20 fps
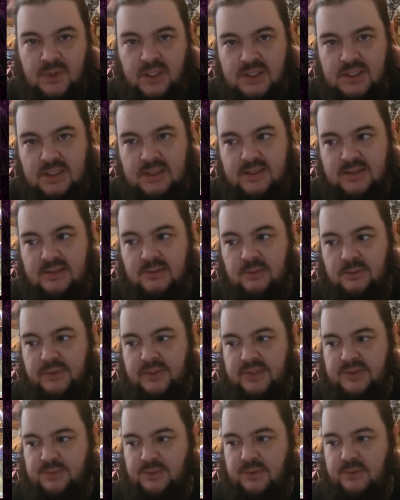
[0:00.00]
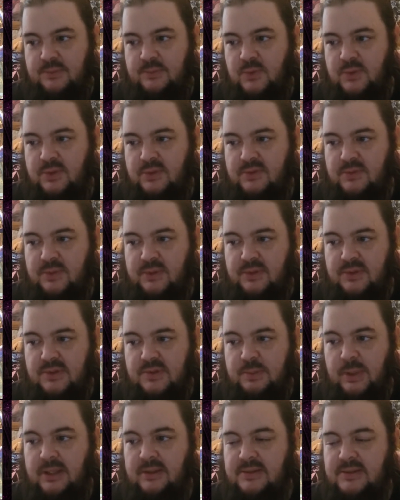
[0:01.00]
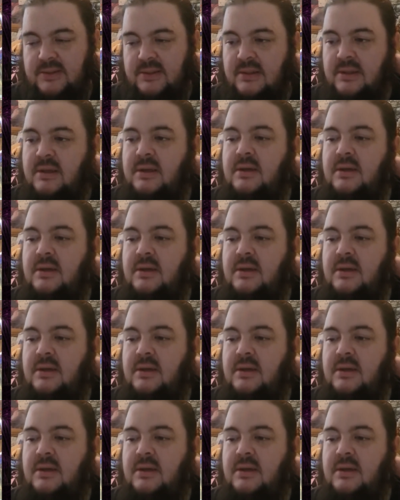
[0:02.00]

She does cool things with them with her spells.